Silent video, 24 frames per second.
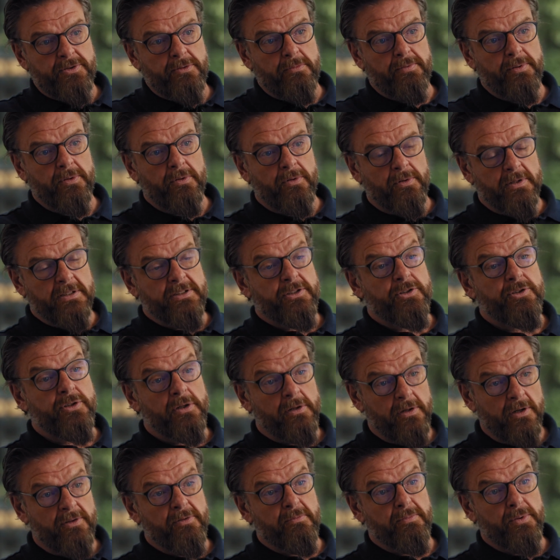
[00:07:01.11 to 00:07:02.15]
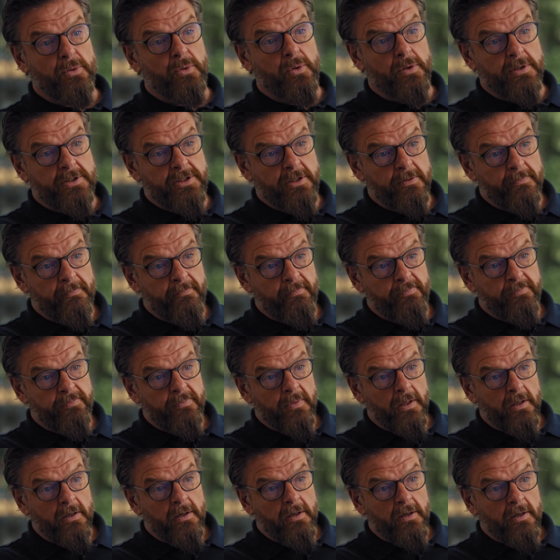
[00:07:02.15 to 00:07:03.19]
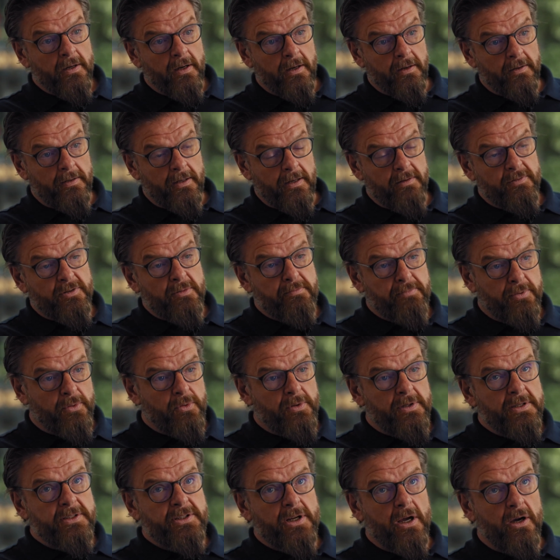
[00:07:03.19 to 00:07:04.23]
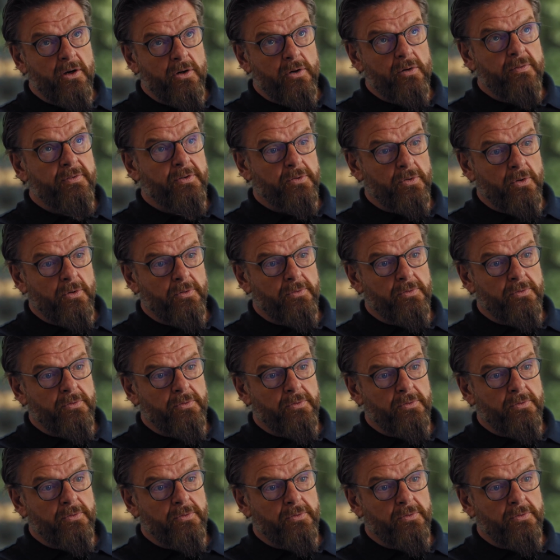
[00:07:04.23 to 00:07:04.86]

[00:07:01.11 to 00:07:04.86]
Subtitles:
report is it should go to the board. Okay, the board is overall